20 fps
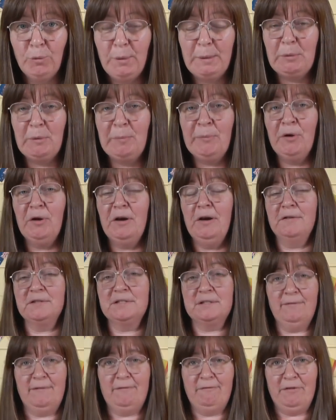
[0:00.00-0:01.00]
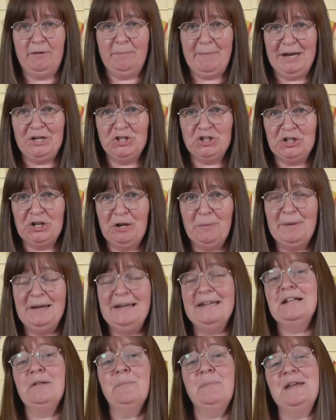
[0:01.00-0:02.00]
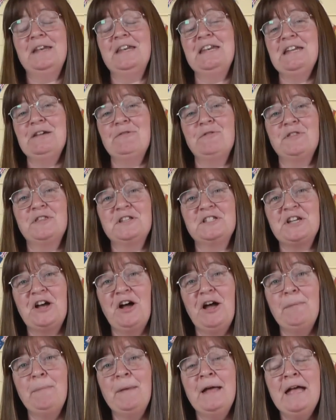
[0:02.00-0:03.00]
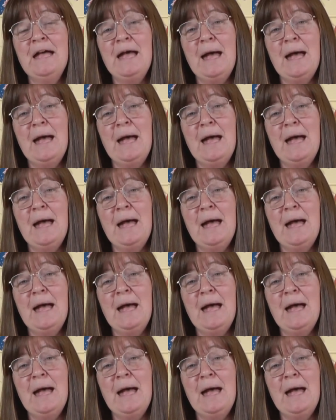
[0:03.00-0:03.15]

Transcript: We will put lots of information up a little bit nearer the time,